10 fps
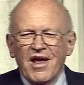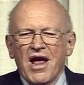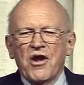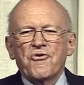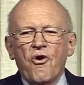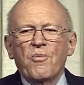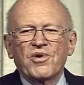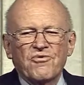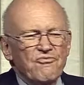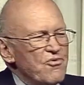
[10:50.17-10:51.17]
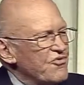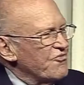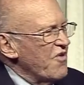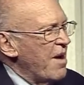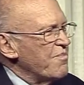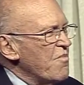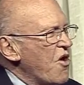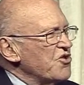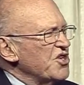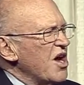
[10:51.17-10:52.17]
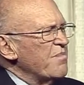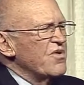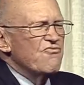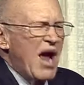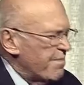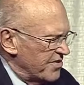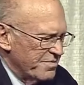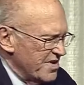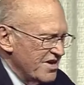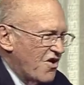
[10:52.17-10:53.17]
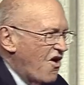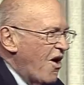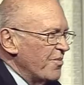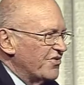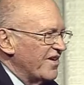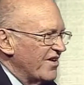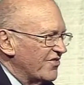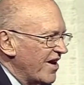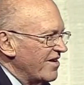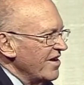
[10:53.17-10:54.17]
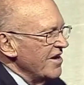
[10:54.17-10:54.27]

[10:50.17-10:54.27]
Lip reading: And Norman and Ruth grabbed Margie up and wrapped him in their arms, and they said,